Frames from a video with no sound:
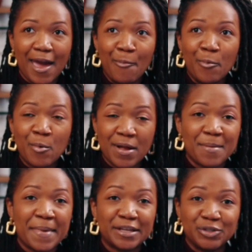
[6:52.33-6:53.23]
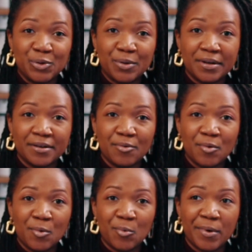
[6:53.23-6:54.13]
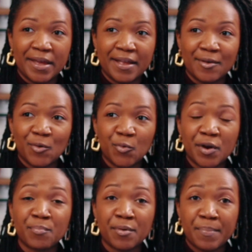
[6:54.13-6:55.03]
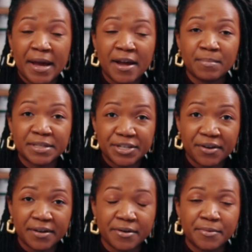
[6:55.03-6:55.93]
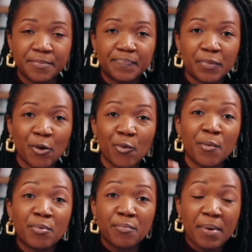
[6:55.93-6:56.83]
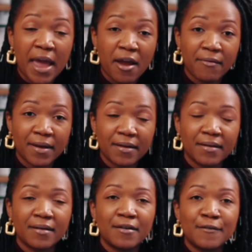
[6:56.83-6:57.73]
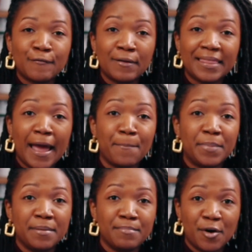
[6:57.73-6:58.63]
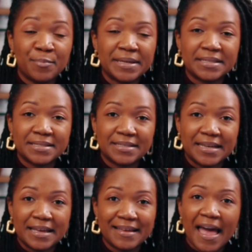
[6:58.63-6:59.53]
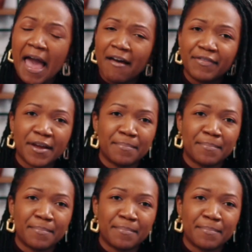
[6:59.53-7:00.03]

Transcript: And we want to make sure when we're preparing material, we're preparing for light bulb moments to have